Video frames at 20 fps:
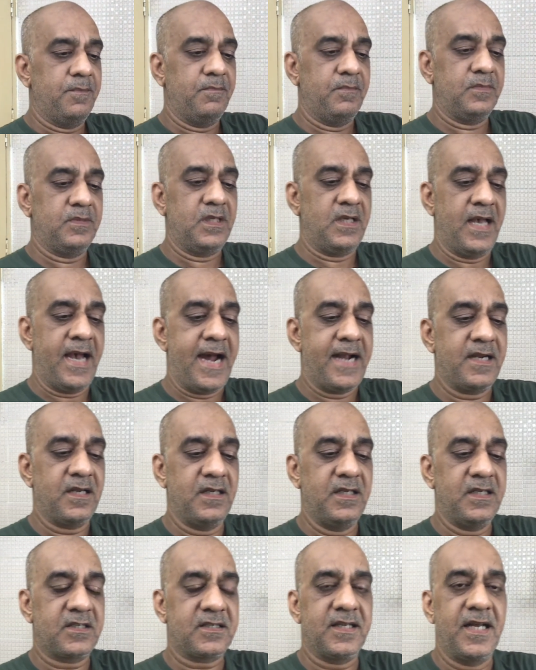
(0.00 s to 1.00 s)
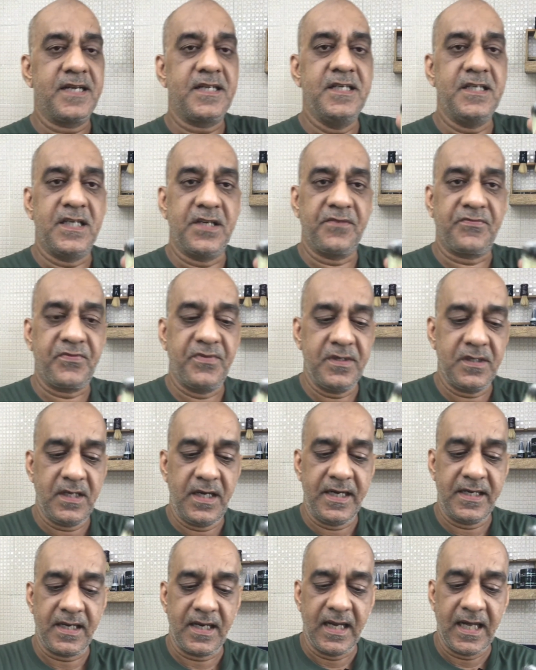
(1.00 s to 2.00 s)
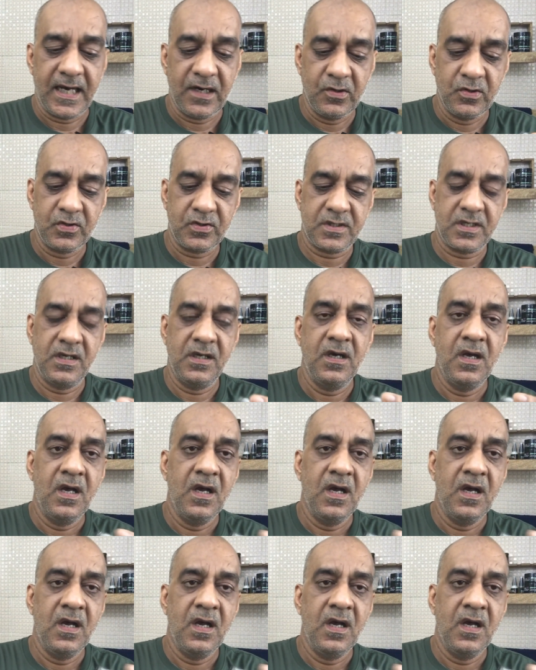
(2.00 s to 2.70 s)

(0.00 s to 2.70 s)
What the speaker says: the handle is slightly different. It allows